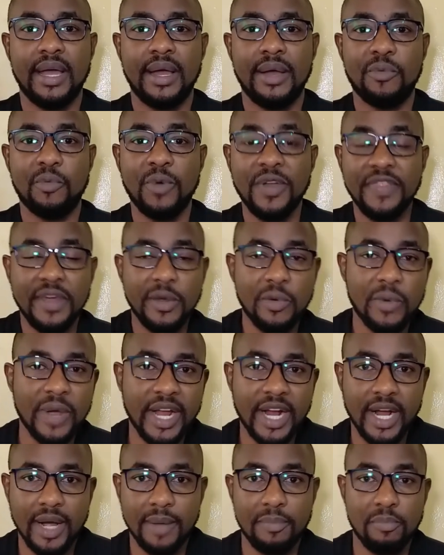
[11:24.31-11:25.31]
when they
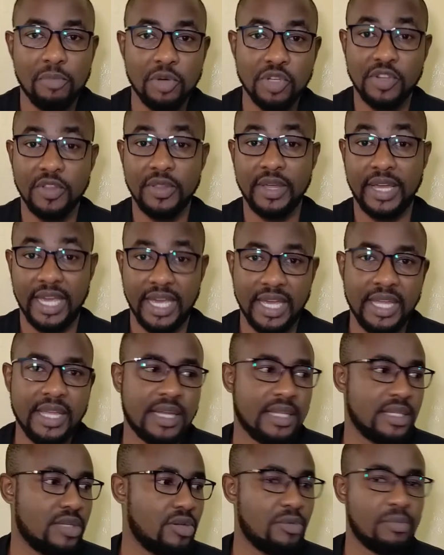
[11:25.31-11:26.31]
wake up, most of the
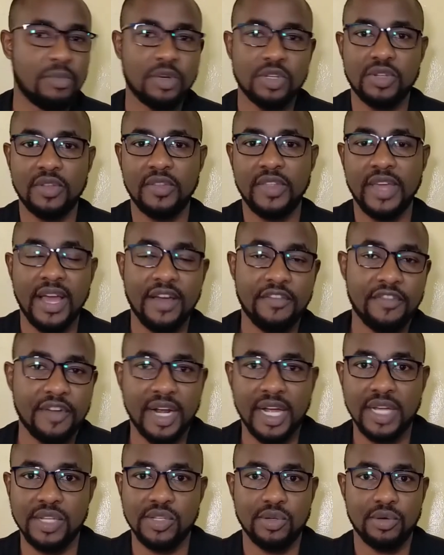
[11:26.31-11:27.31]
Kenyans or most of the
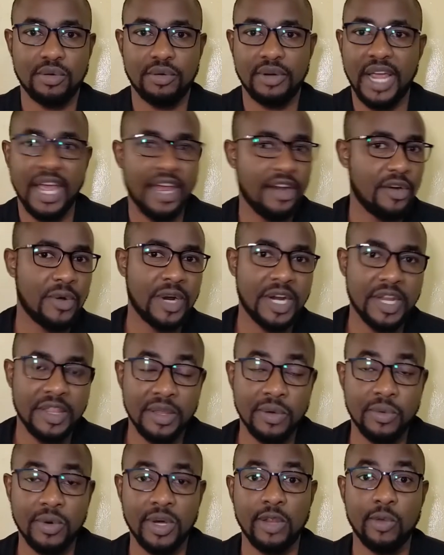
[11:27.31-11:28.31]
Africans or anyone
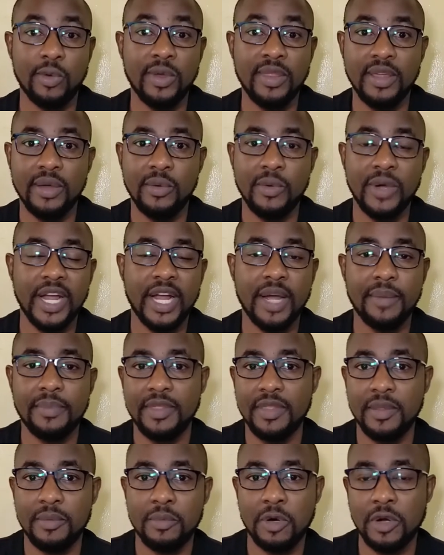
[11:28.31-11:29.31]
in the world, when they wake
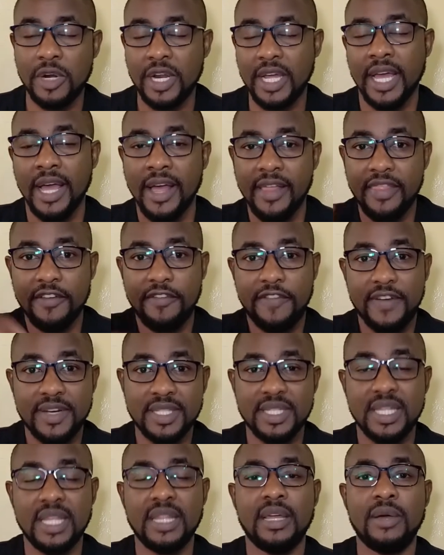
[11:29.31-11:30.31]
up in the morning, the
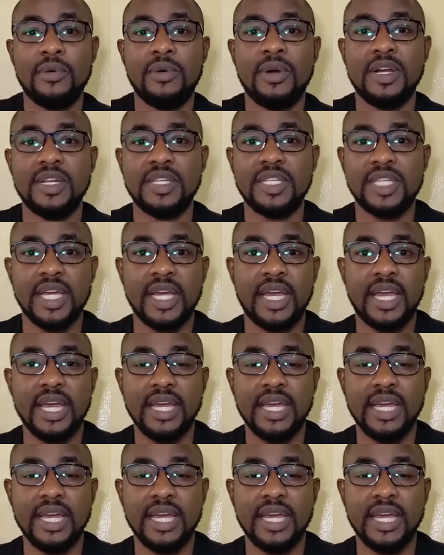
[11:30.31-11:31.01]
first thing they want to check